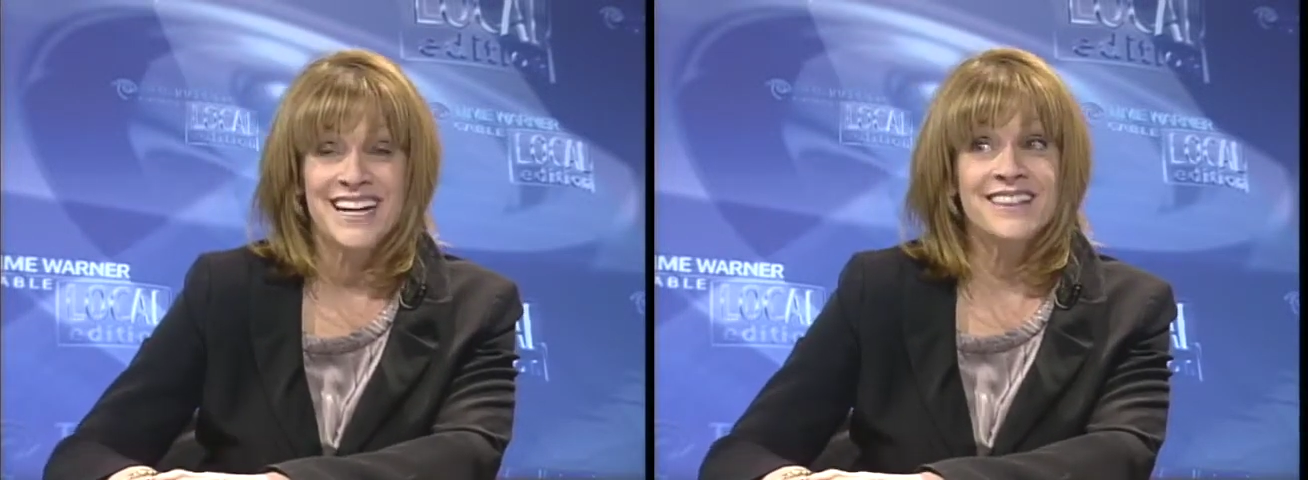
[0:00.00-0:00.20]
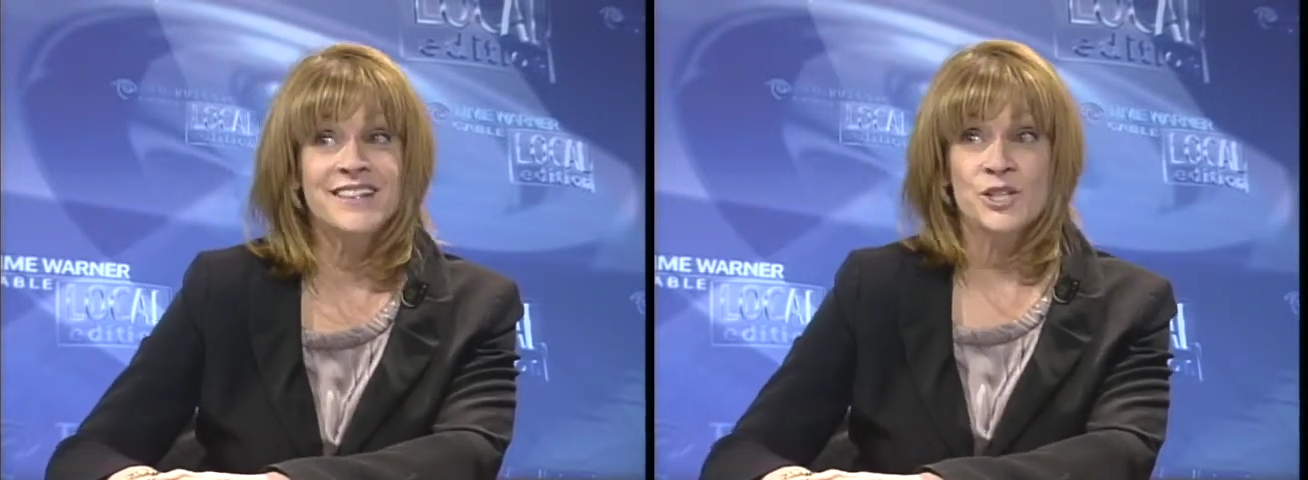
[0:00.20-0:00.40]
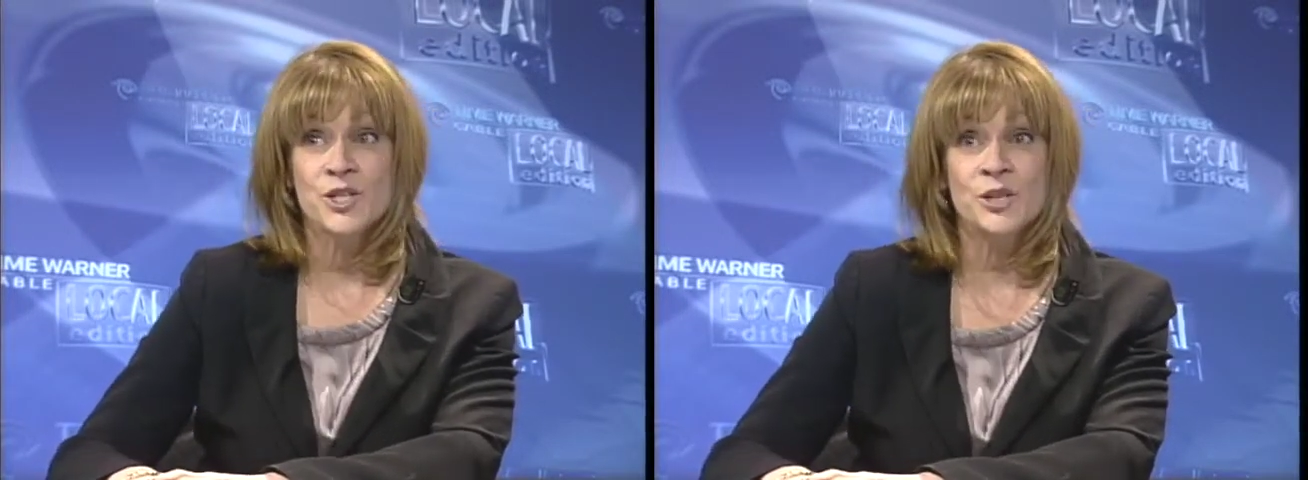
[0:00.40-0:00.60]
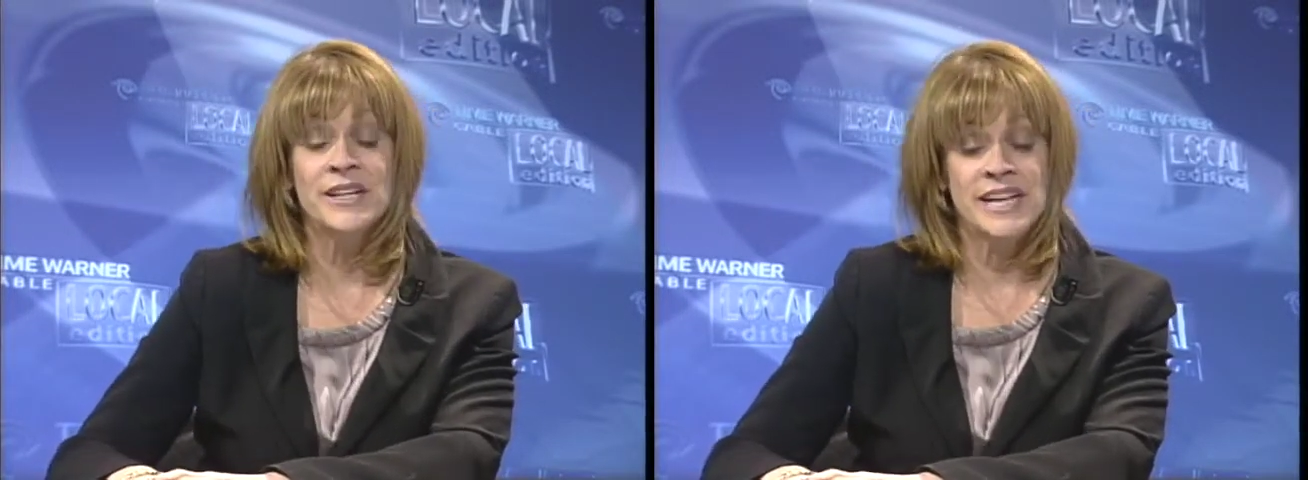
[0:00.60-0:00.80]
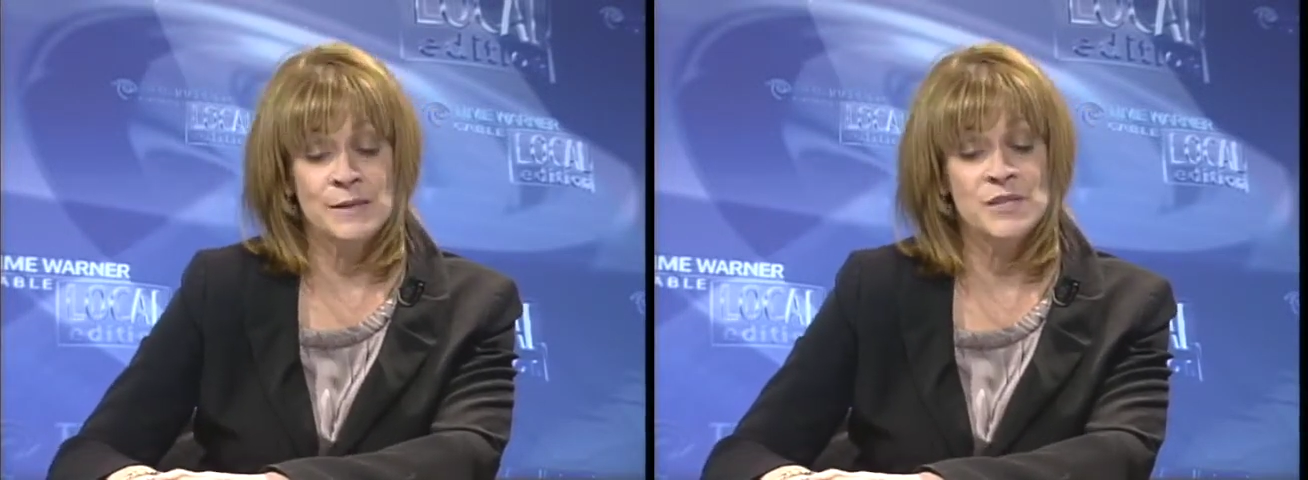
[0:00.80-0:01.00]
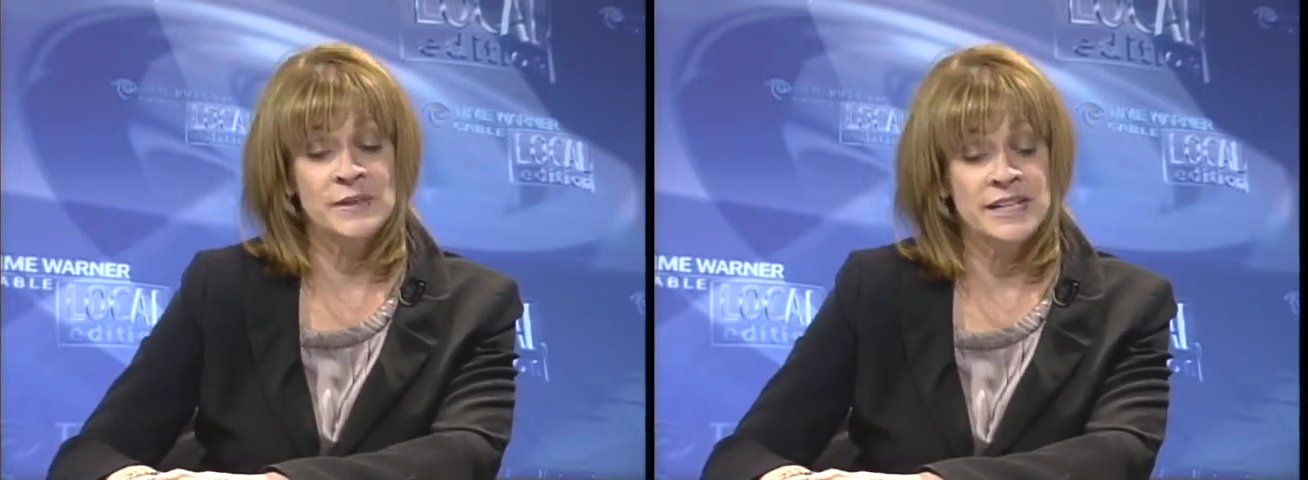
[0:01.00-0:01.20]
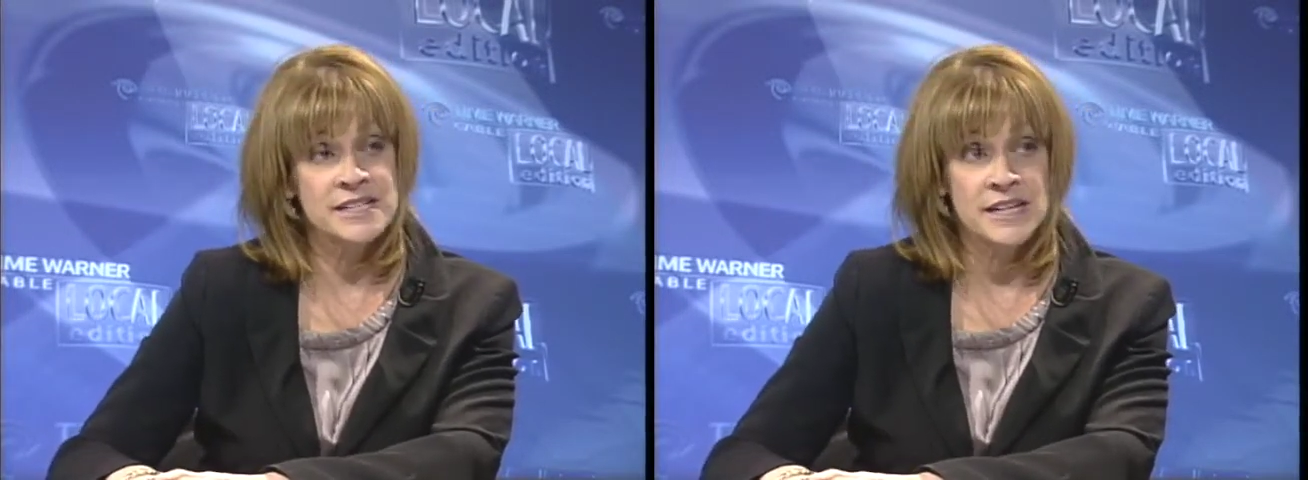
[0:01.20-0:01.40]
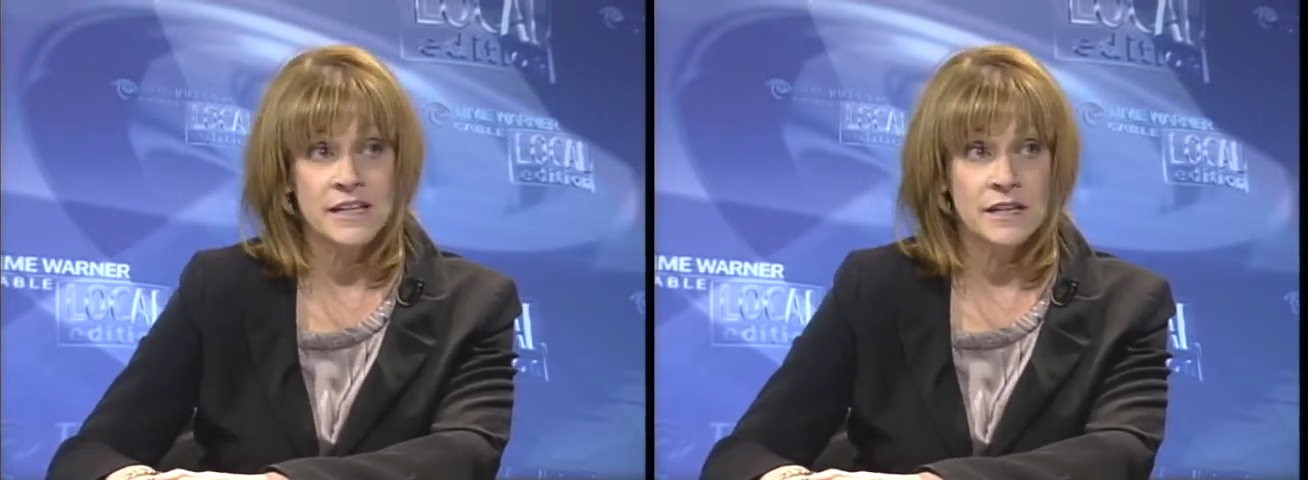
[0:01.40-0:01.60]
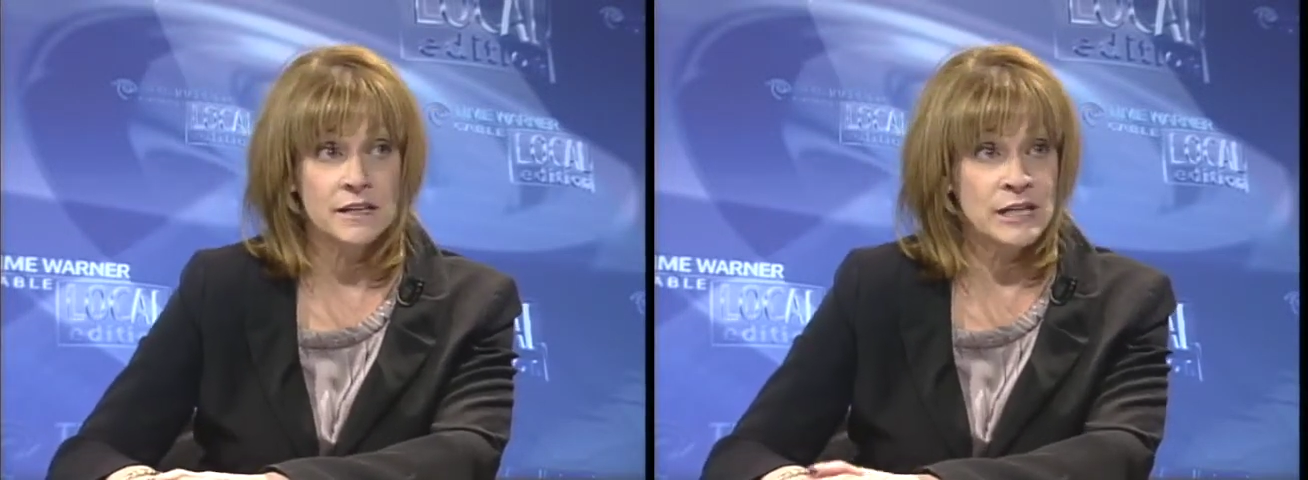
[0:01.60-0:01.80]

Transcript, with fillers: And oh then this oh, year he came to me and he said,